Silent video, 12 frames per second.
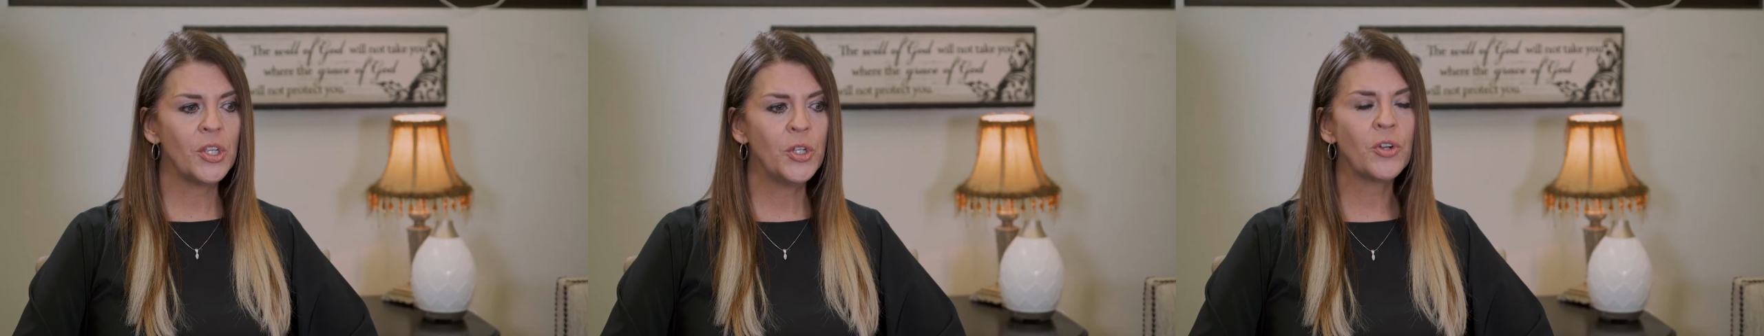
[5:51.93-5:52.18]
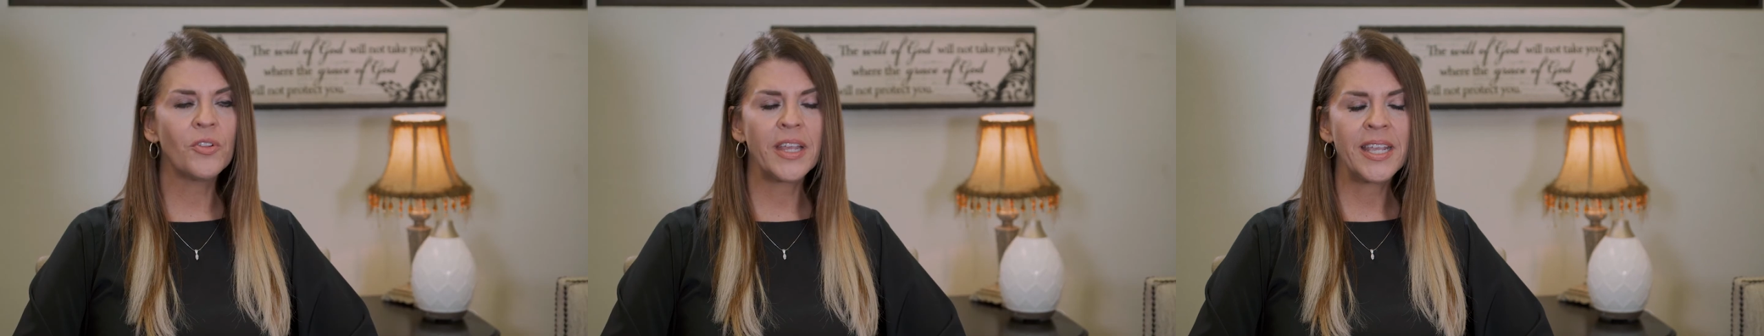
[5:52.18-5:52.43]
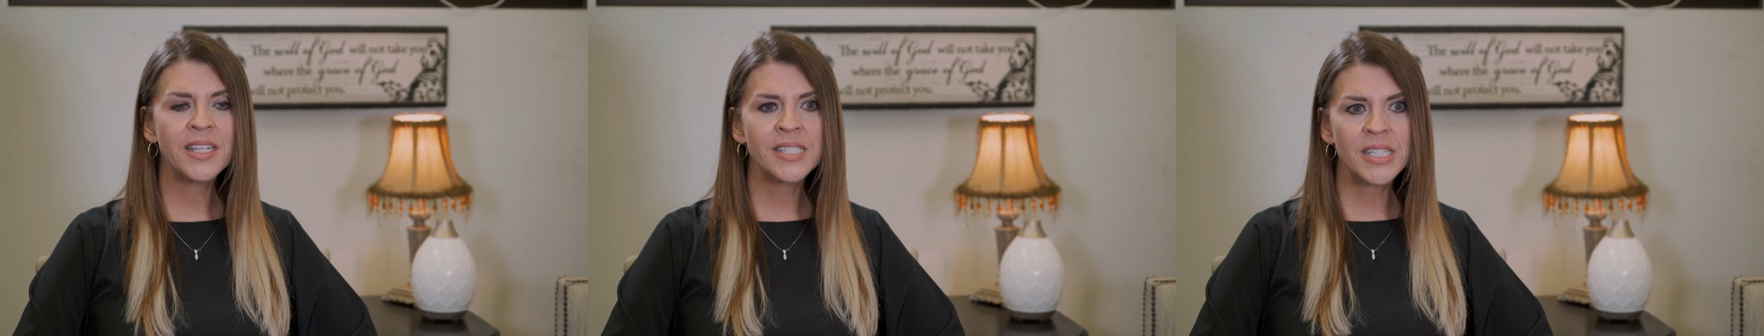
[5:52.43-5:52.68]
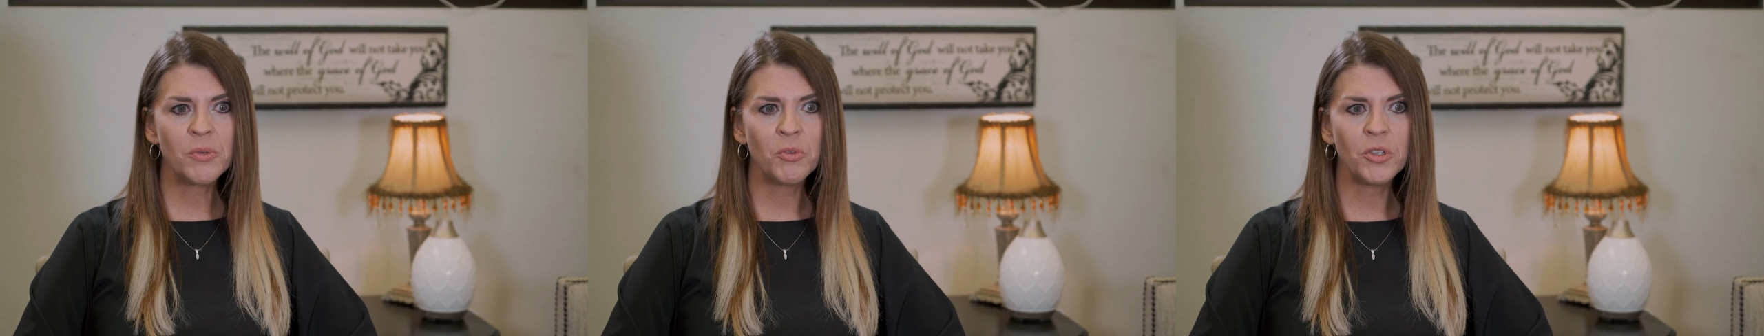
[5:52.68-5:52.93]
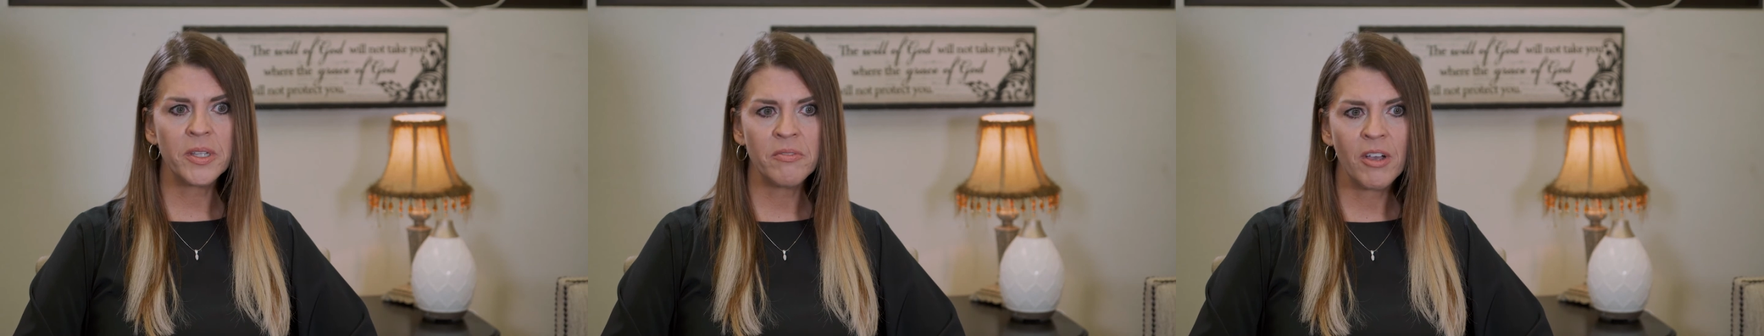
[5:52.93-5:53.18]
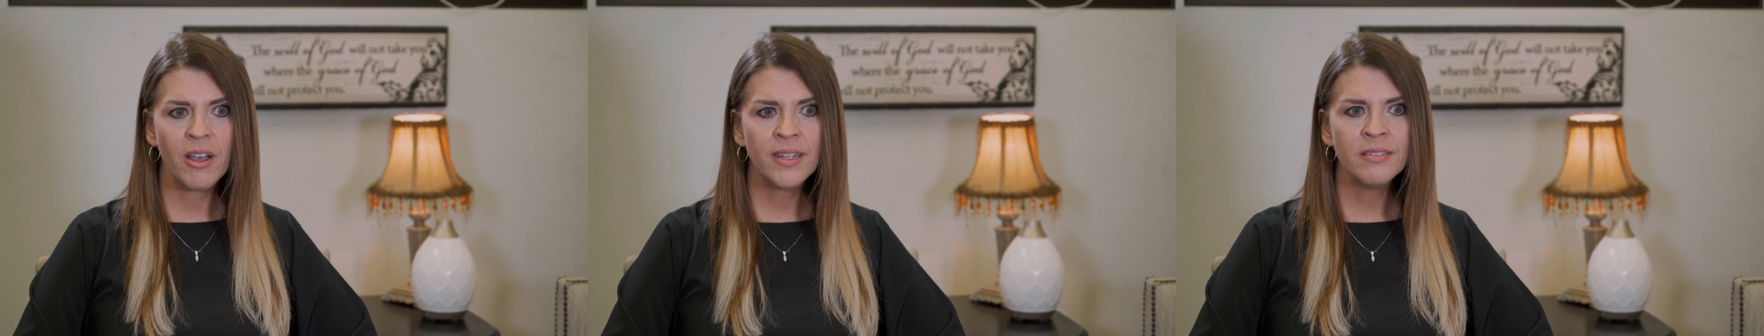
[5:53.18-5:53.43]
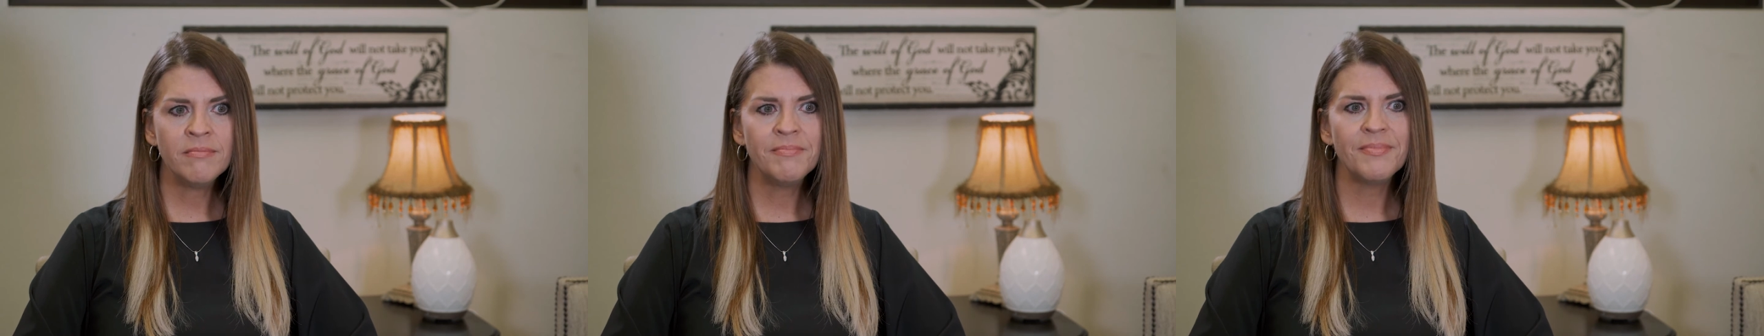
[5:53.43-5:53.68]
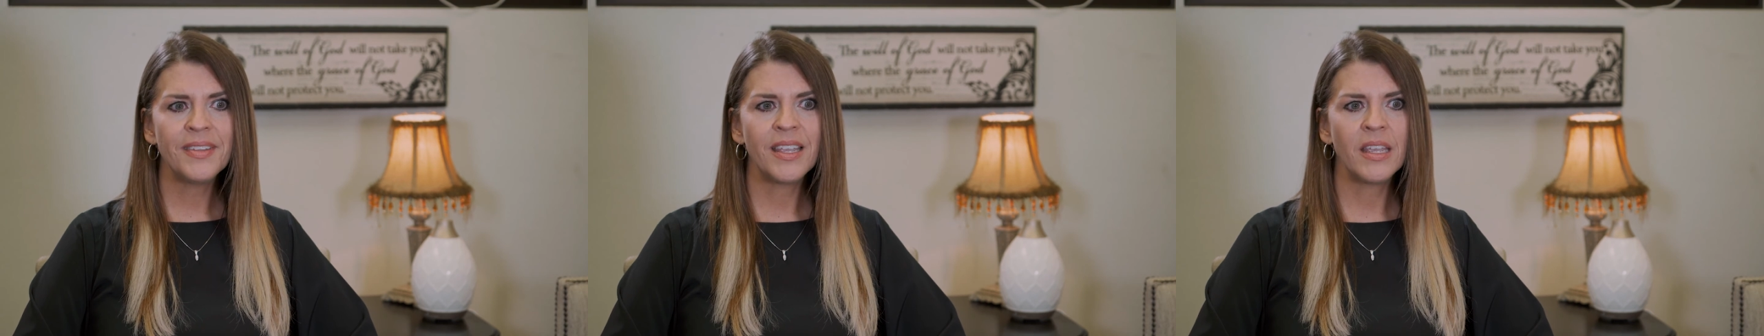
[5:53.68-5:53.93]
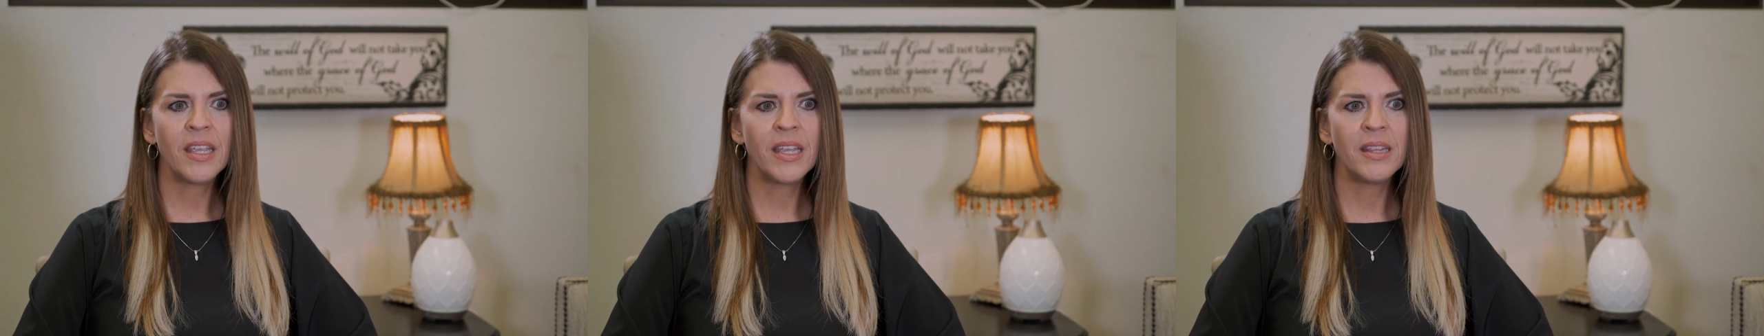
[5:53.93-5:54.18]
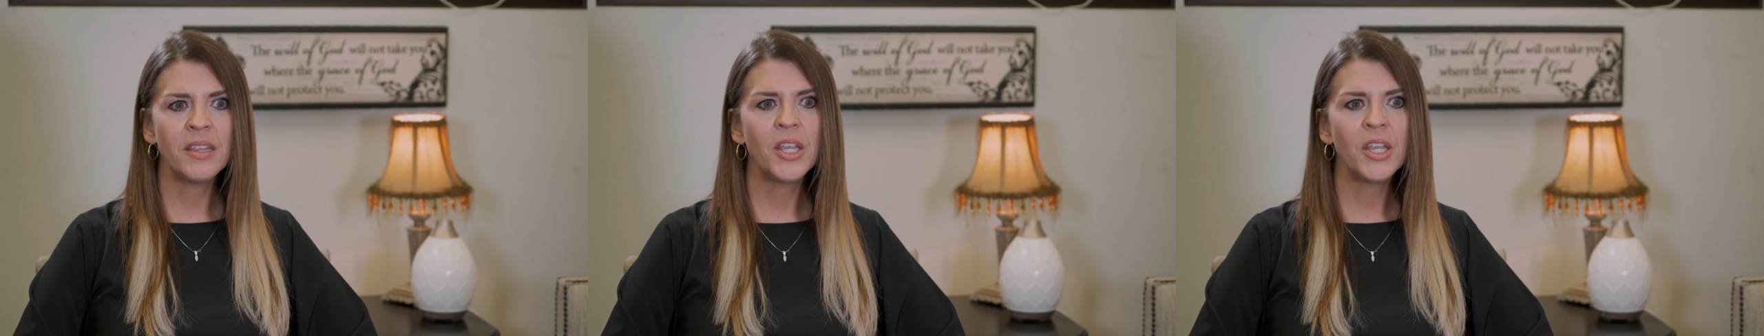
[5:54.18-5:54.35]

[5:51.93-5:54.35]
your legacy will live on, and